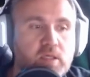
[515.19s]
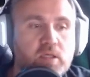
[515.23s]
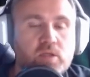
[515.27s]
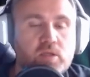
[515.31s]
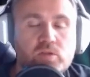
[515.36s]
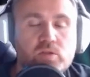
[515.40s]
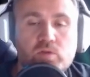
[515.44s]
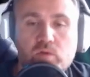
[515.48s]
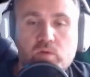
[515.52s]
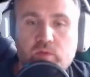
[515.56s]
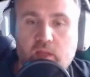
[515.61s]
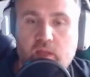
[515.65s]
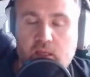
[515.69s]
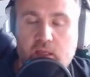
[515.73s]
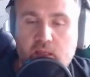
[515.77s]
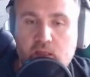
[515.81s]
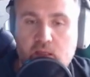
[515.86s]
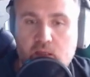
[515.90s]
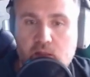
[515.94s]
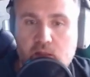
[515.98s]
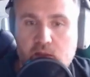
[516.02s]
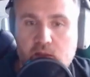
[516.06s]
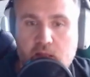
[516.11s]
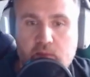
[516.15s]
So
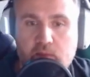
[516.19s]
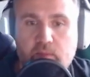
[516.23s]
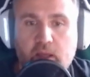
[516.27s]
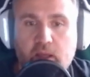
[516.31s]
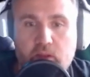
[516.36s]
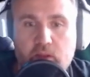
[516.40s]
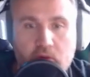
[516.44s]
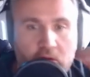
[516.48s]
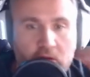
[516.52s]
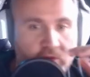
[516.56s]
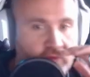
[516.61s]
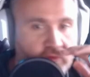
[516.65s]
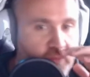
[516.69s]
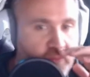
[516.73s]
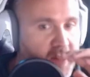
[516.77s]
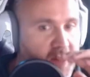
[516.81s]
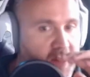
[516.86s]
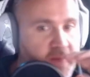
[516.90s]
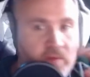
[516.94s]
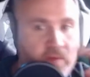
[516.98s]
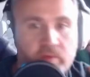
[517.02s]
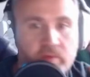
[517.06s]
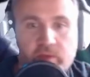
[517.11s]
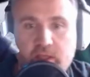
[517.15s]
they made a lot of
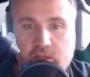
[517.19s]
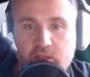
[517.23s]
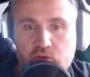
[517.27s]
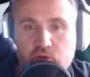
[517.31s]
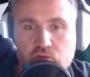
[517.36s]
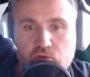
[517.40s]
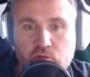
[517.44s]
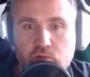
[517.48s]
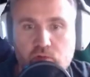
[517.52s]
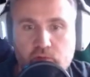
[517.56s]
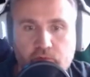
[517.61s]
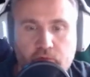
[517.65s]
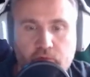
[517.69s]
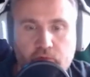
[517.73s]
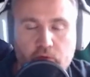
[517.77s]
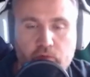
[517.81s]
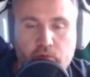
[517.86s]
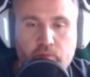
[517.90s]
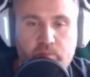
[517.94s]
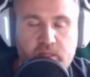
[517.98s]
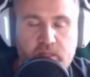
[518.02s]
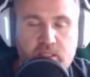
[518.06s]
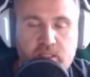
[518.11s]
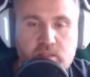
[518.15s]
points on day 2 for
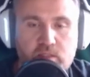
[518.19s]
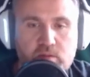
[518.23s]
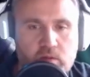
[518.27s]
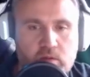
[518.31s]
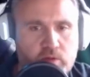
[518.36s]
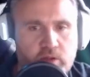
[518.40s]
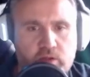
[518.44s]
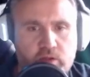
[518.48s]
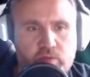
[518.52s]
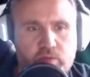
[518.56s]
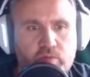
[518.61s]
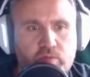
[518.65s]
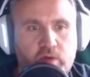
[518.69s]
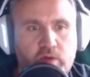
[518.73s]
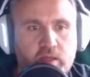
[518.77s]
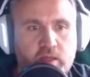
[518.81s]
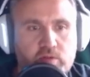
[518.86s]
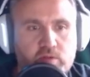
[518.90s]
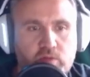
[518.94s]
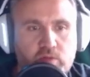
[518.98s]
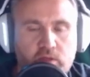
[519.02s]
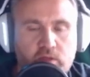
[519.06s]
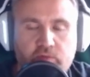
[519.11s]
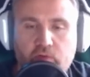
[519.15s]
the beast, or day 3, I
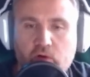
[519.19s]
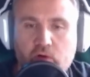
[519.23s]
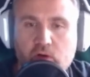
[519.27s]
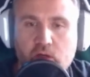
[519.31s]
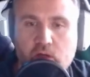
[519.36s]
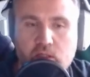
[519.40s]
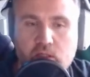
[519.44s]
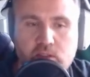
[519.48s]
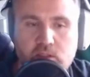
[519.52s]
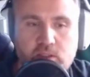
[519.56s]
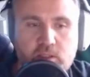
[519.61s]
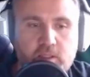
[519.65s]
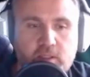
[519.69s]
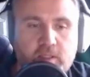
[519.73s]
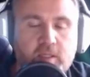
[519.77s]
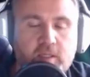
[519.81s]
actually forgot.